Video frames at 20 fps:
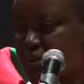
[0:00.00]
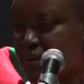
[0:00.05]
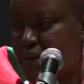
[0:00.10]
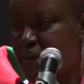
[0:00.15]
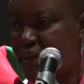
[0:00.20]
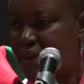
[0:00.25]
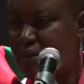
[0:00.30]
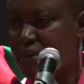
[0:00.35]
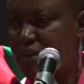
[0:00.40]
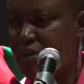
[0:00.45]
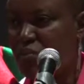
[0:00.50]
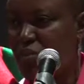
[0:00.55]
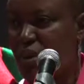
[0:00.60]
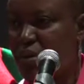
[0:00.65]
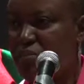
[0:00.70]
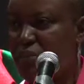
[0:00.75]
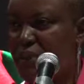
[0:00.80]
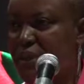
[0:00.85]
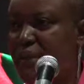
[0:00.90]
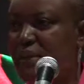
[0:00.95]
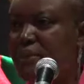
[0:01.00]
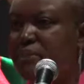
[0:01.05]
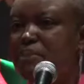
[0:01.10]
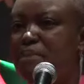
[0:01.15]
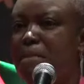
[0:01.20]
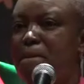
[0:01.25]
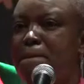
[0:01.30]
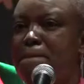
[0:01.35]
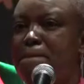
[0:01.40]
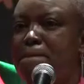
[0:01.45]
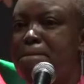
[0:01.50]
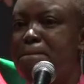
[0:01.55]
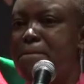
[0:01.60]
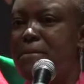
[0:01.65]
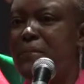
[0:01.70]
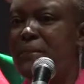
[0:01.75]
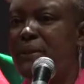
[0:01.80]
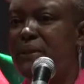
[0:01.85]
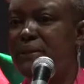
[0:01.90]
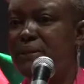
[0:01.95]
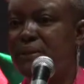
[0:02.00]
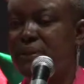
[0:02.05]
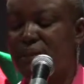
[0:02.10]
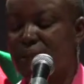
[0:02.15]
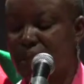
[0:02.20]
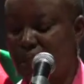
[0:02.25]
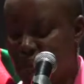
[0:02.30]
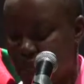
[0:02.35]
was held at Wembley in